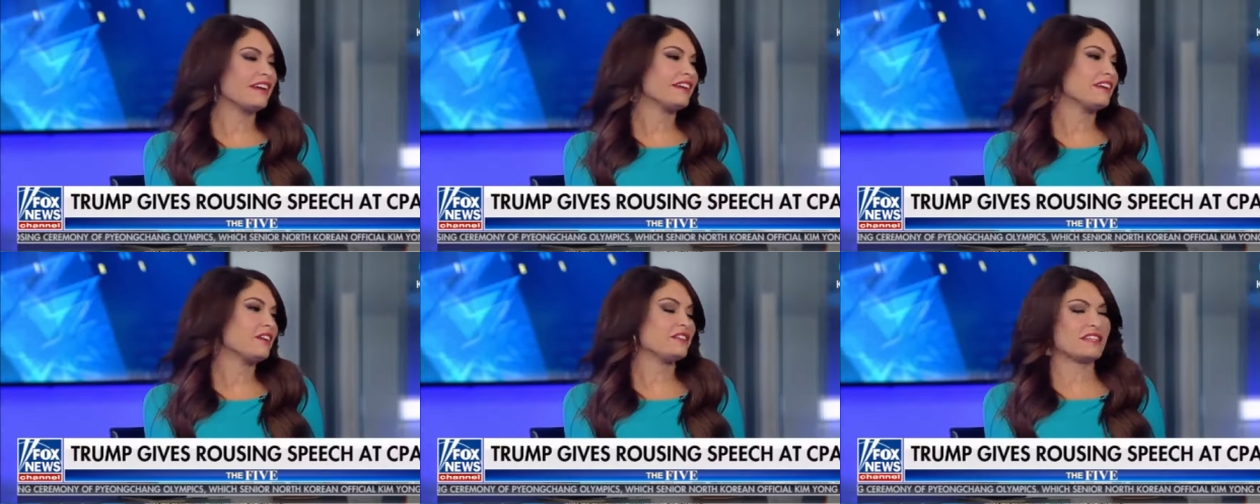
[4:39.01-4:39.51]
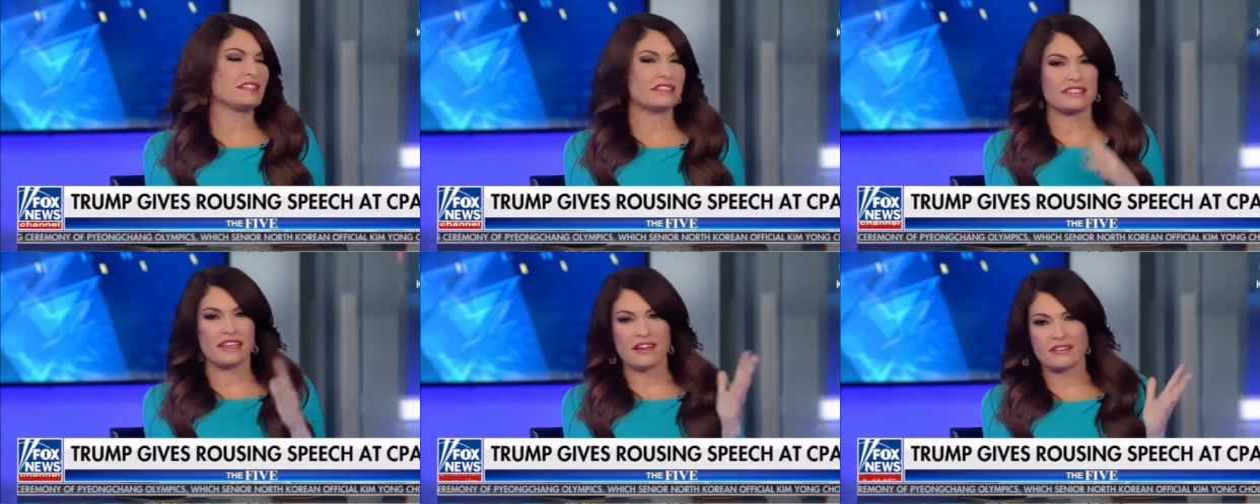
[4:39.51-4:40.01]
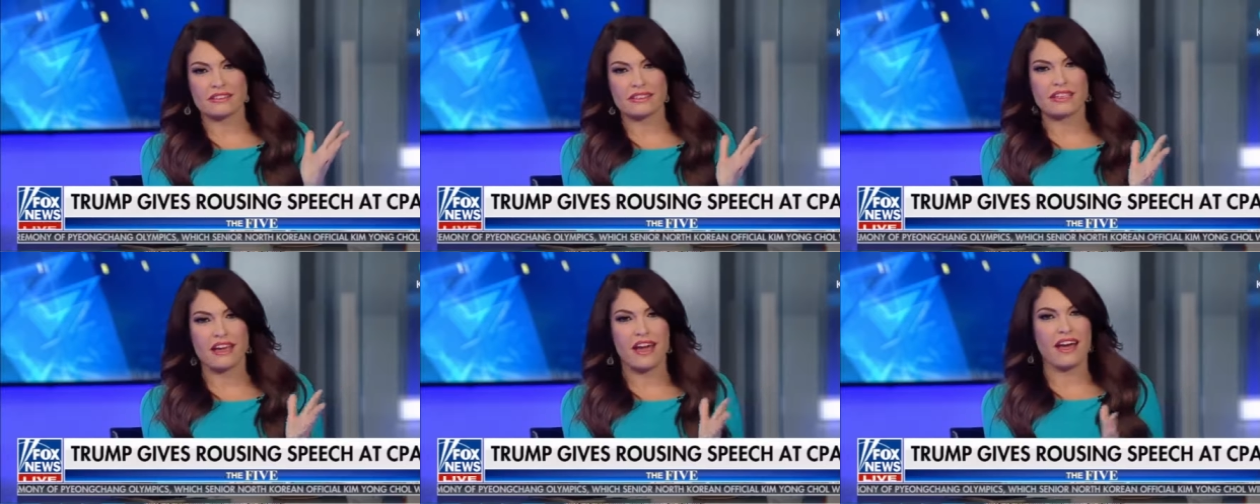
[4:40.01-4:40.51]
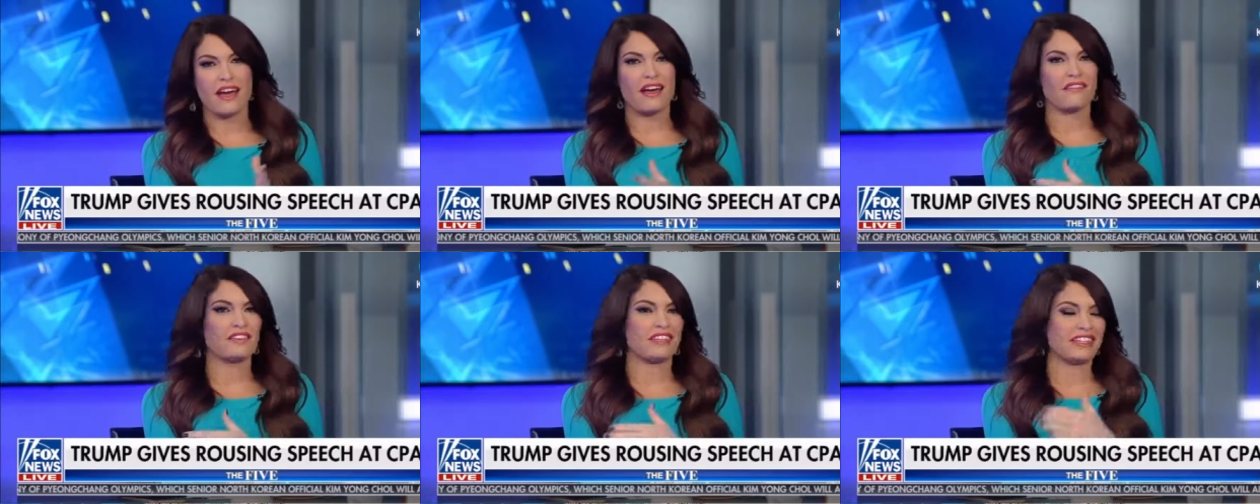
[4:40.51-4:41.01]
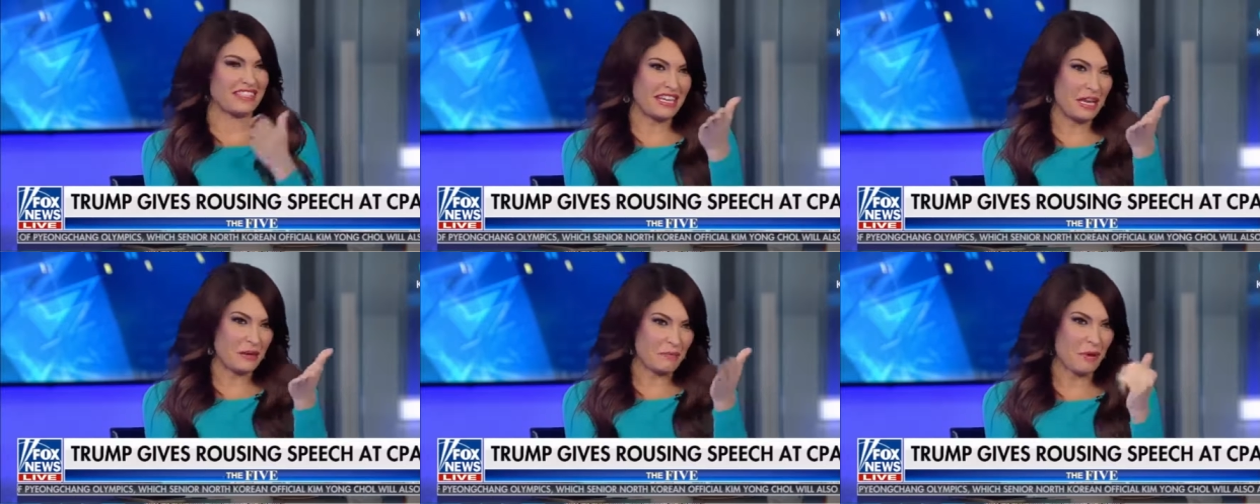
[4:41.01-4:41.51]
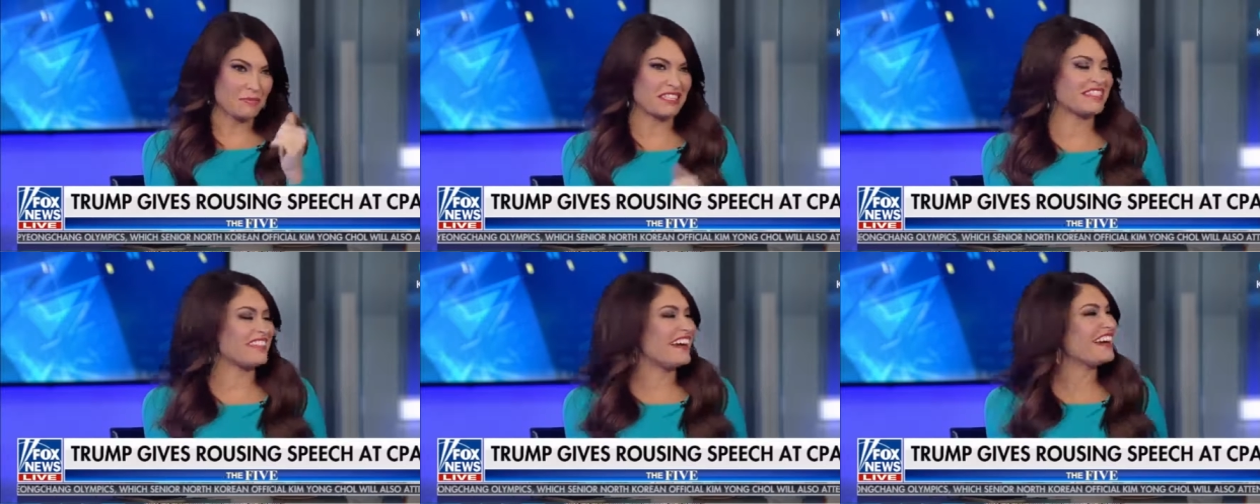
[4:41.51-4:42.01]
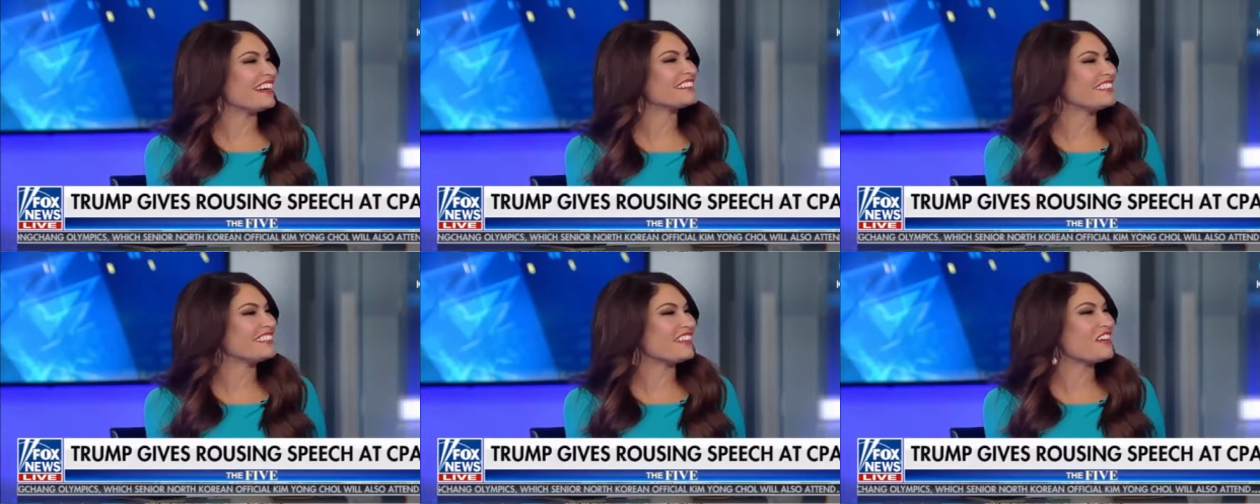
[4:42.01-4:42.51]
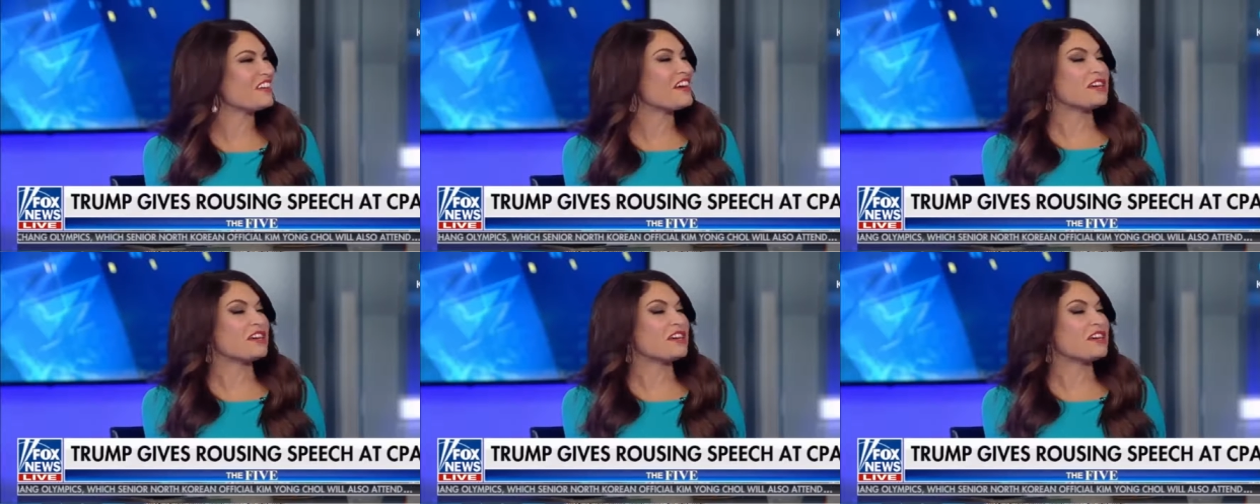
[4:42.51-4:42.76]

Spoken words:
You know, he does his hair stuff. He, like, the snake pumps, that's next, you know.